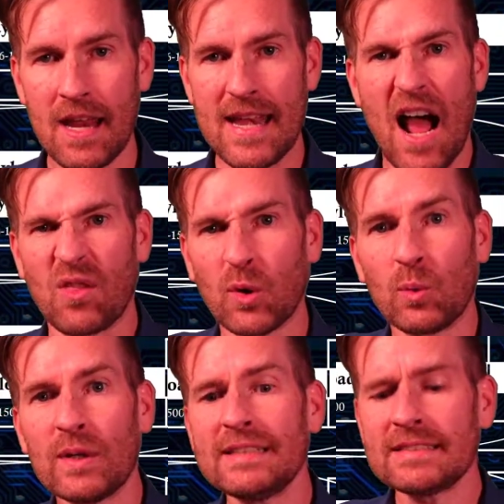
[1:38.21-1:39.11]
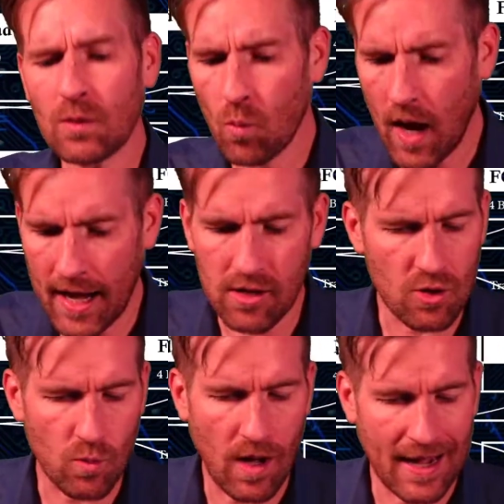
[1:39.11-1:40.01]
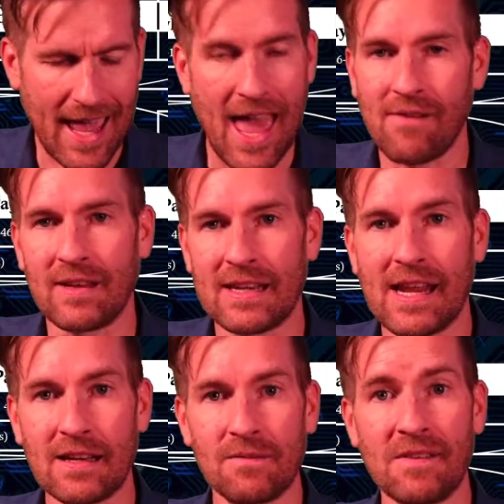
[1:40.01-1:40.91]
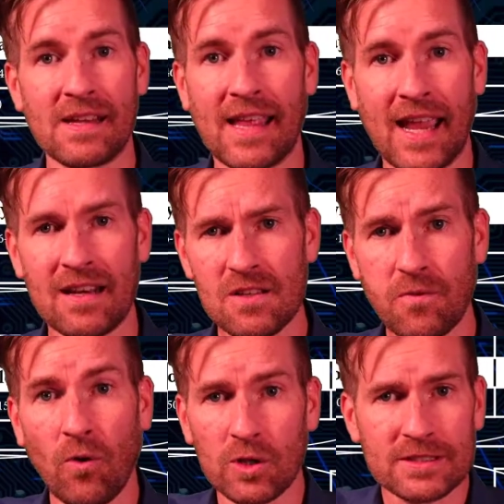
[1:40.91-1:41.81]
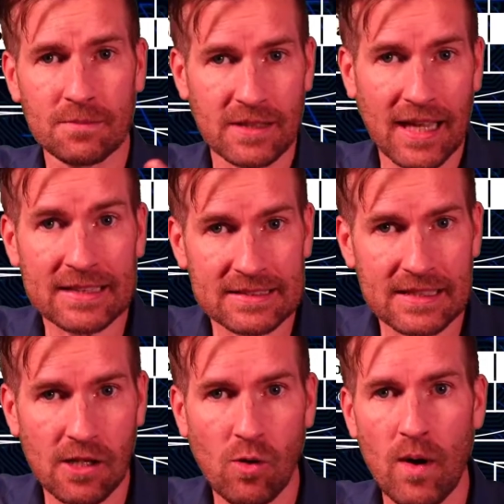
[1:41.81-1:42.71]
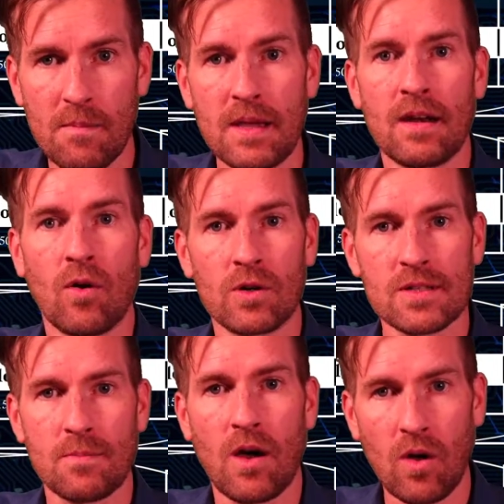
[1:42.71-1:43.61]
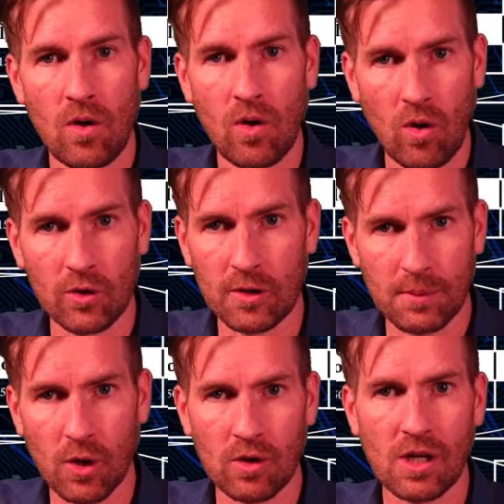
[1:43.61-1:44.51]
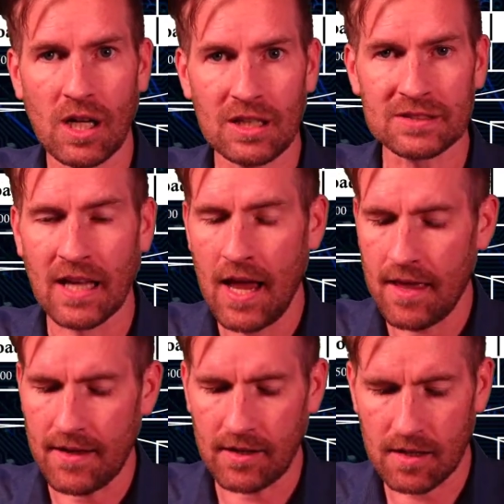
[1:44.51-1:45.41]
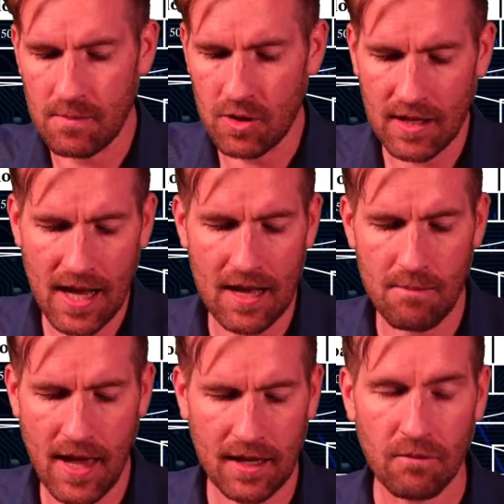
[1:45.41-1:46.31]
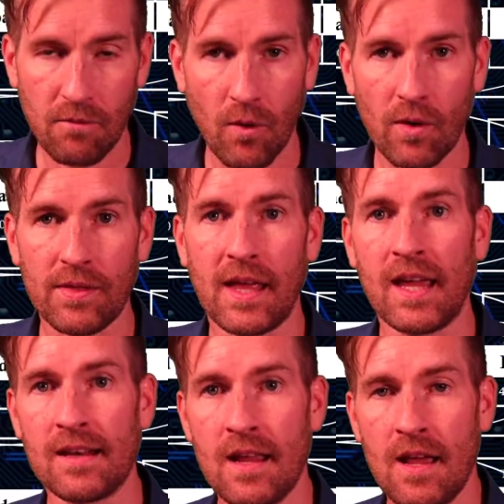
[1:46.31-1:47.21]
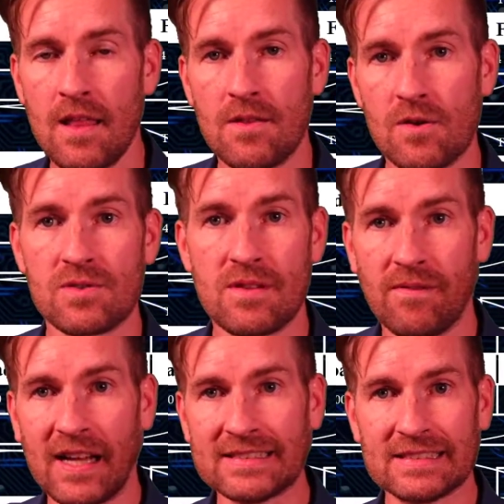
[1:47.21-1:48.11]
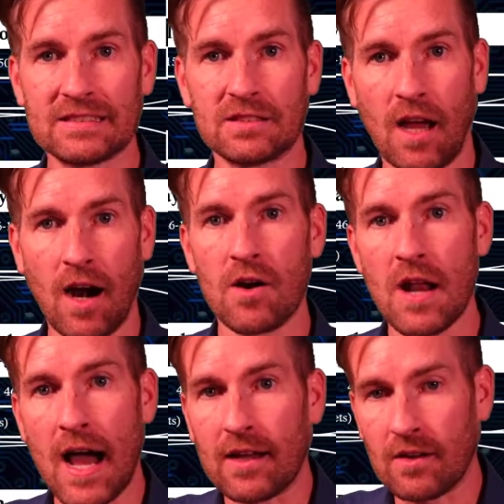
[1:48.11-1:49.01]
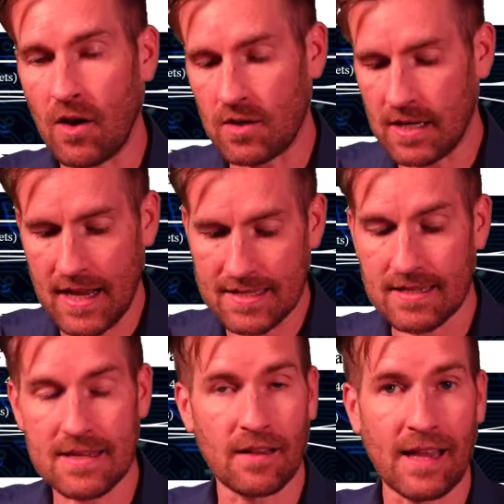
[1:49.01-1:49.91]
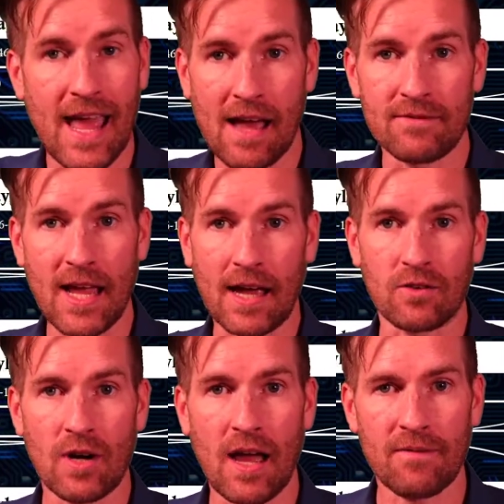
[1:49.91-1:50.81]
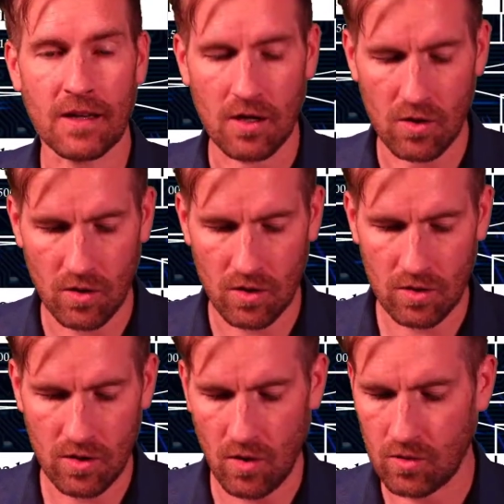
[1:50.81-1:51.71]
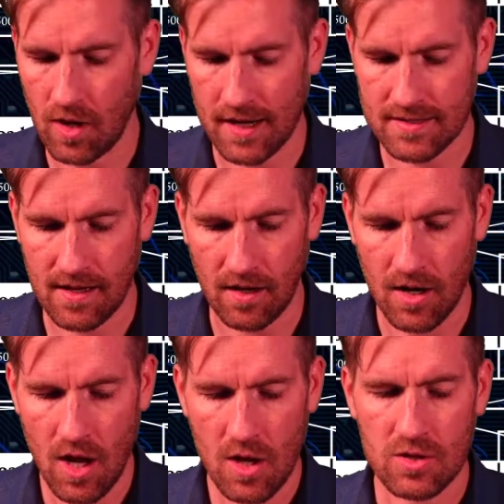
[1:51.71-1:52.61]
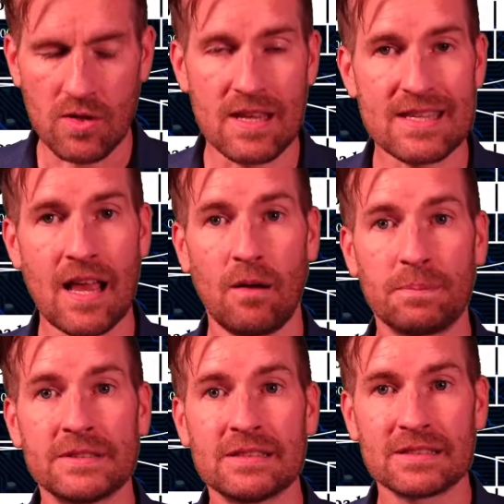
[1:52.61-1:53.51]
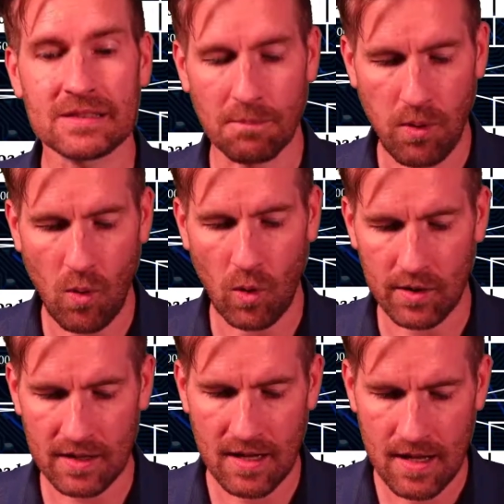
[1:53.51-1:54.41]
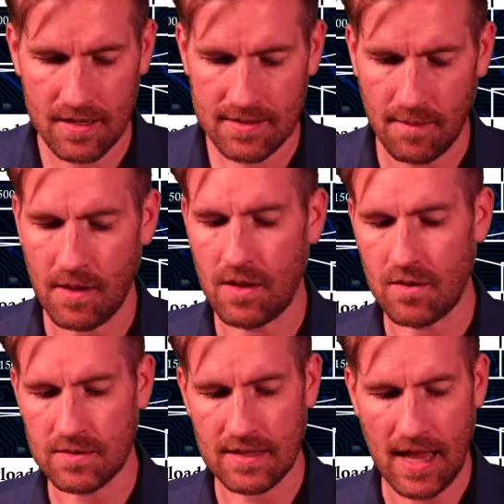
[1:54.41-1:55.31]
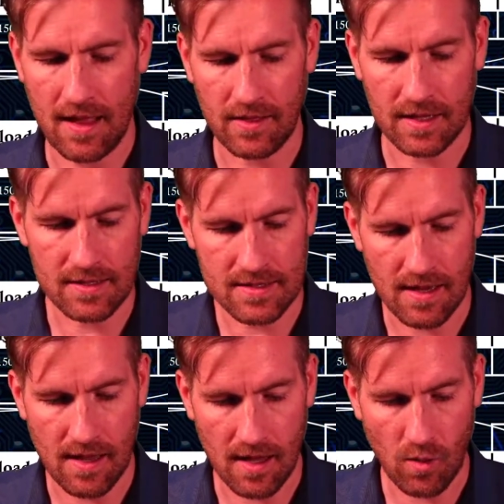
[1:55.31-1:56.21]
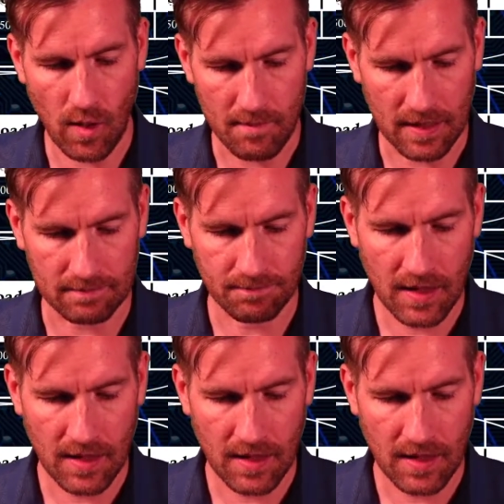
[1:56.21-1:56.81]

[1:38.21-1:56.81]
Now, the reason why you'd want to have a native VLAN is for some legacy equipment or some older protocols that are communicating back and forth, and those devices are not going to necessarily have tag traffic go, go across there. So this helps support some of those that legacy equipment.